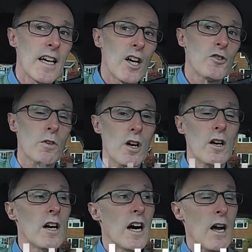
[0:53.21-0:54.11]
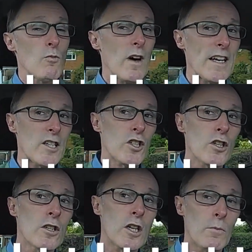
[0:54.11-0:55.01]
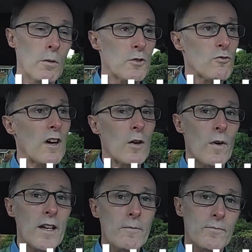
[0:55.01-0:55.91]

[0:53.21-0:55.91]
So we've got a right turn coming up straight away.